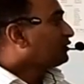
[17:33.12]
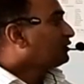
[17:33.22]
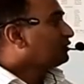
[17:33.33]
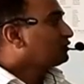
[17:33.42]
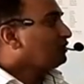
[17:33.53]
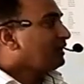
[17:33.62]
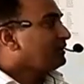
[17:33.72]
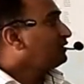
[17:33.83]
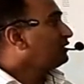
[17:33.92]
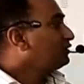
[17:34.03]

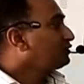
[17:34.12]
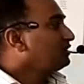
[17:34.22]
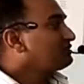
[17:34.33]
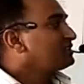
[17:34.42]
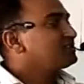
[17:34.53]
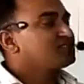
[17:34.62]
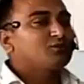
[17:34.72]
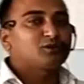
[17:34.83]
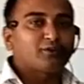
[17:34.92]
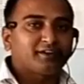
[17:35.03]
2,000 is
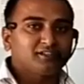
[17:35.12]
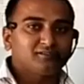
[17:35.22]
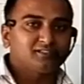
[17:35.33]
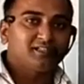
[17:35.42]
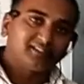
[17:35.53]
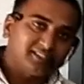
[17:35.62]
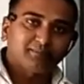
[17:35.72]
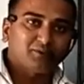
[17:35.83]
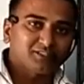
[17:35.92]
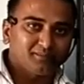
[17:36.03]
equal to 20,000. Is it
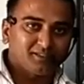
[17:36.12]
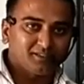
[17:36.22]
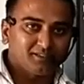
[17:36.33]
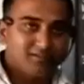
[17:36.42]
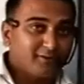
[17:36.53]
possible?